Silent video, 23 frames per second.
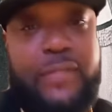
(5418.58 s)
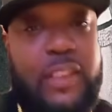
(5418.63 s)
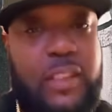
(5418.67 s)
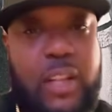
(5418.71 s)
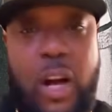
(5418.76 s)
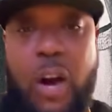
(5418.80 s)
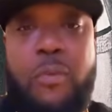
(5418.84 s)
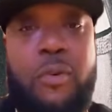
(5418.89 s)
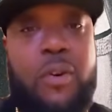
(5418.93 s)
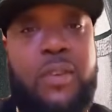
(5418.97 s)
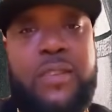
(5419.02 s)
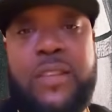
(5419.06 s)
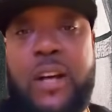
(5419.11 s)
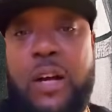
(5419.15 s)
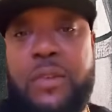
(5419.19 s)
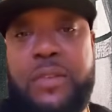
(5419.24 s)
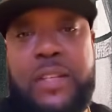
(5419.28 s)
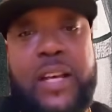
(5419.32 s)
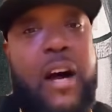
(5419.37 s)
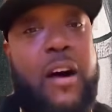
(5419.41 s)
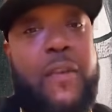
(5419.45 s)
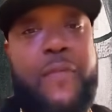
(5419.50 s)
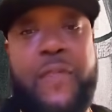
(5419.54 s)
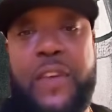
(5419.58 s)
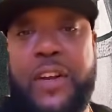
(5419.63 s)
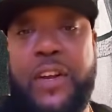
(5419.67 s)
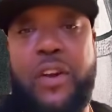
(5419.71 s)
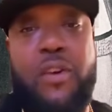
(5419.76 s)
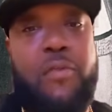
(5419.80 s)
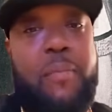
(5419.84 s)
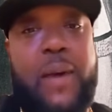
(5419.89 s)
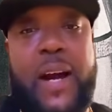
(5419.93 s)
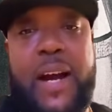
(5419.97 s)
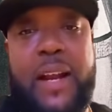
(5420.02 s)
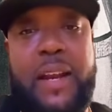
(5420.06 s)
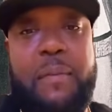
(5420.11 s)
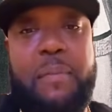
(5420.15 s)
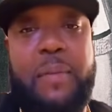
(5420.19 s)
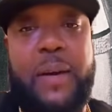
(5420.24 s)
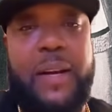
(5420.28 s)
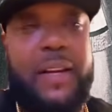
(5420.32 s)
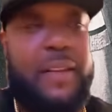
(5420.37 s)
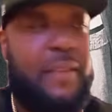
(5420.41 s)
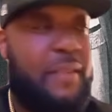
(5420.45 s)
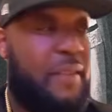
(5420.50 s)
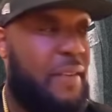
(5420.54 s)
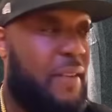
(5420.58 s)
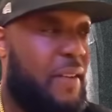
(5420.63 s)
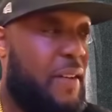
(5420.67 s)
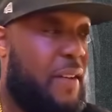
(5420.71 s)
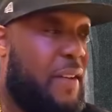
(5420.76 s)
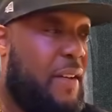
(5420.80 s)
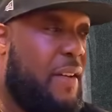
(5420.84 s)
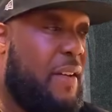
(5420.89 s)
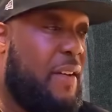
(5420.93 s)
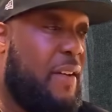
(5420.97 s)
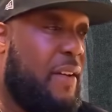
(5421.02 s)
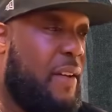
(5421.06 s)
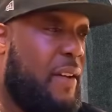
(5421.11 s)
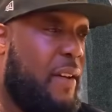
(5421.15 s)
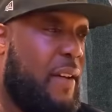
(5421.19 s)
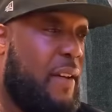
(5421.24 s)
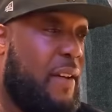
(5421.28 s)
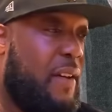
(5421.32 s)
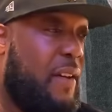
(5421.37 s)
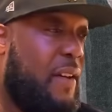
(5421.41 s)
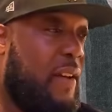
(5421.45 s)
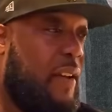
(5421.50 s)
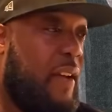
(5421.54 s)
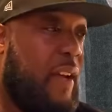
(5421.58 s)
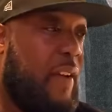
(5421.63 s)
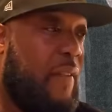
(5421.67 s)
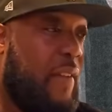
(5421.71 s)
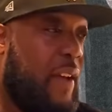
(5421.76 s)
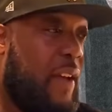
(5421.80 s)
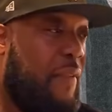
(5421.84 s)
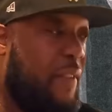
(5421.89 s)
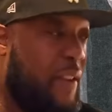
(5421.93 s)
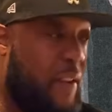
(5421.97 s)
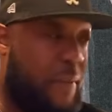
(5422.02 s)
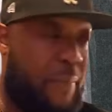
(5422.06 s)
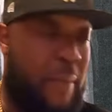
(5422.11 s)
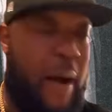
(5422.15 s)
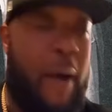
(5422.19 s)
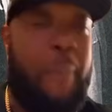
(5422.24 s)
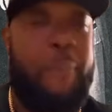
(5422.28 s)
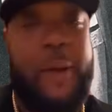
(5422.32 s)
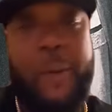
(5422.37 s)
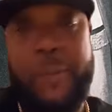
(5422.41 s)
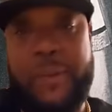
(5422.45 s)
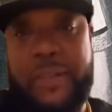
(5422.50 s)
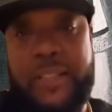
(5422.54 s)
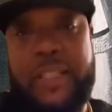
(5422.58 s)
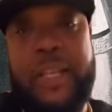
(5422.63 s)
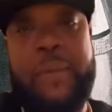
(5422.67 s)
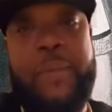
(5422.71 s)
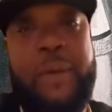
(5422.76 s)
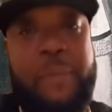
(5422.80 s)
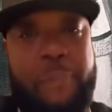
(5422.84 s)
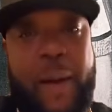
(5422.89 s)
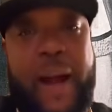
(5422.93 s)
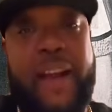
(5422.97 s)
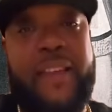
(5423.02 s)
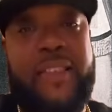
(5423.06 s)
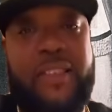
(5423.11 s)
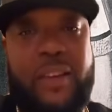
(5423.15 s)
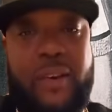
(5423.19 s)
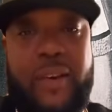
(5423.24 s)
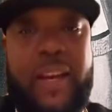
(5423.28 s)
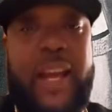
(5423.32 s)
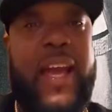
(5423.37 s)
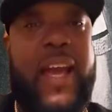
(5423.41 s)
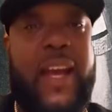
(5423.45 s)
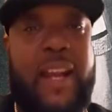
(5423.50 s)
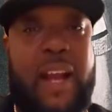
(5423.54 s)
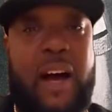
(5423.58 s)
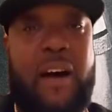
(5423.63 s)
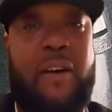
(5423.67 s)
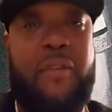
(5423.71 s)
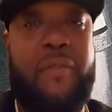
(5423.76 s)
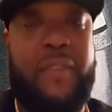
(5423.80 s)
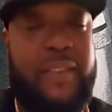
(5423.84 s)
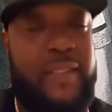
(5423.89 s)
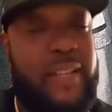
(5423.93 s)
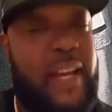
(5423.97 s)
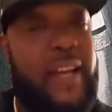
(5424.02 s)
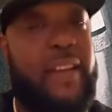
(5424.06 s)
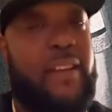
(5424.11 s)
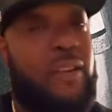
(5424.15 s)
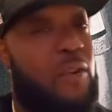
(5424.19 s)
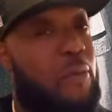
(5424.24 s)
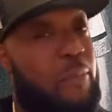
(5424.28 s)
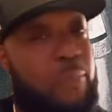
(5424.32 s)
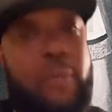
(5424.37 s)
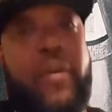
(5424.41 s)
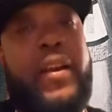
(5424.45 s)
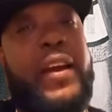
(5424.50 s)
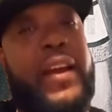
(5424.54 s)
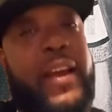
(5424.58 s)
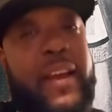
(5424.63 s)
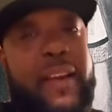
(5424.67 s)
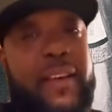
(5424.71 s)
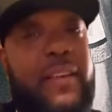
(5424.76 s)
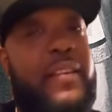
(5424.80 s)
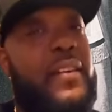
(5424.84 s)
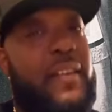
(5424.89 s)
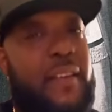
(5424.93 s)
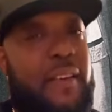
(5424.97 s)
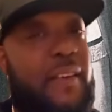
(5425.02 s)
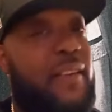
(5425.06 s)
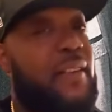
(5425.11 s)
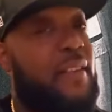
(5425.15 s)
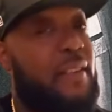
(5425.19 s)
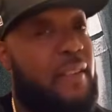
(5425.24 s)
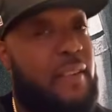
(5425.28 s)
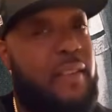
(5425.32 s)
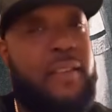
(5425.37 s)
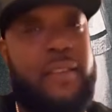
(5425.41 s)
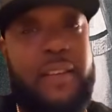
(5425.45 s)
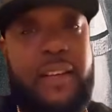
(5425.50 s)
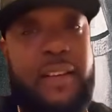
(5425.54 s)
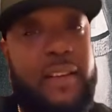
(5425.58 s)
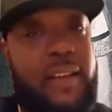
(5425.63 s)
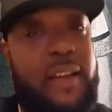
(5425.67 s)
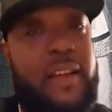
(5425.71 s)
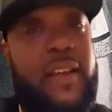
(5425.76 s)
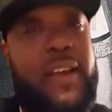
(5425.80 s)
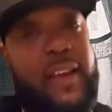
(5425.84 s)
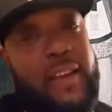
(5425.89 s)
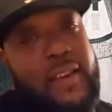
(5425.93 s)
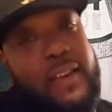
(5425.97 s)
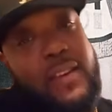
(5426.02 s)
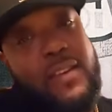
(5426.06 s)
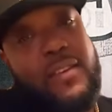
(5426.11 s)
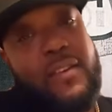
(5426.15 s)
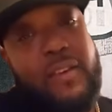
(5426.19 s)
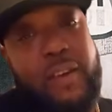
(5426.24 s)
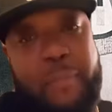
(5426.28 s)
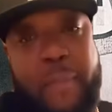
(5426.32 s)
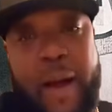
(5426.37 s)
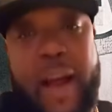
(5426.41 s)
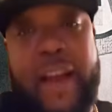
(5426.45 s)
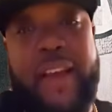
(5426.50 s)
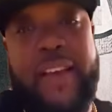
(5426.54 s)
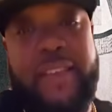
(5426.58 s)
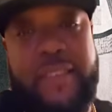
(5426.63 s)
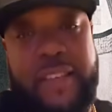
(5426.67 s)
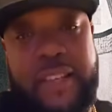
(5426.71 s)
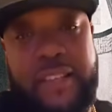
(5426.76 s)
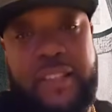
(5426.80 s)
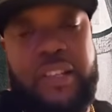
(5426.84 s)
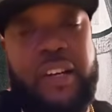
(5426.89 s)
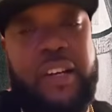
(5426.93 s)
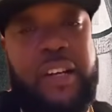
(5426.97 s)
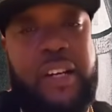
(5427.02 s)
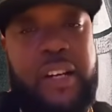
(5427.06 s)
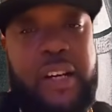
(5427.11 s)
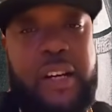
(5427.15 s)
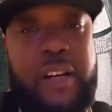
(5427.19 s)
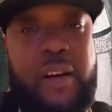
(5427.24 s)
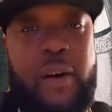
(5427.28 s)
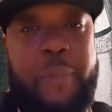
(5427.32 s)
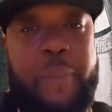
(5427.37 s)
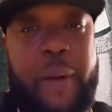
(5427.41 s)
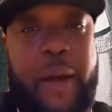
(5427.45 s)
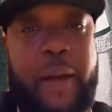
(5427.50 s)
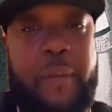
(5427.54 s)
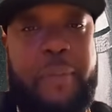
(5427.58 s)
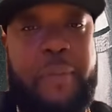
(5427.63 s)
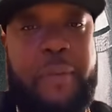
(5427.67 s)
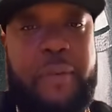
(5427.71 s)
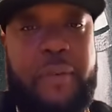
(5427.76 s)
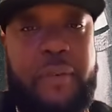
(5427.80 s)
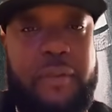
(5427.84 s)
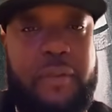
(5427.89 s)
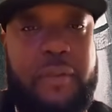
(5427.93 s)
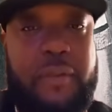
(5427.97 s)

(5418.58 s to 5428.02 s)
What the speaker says: Don't want to talk to y'all for no money, but if my people see me bite your head off and take your bread, it just look good on paper.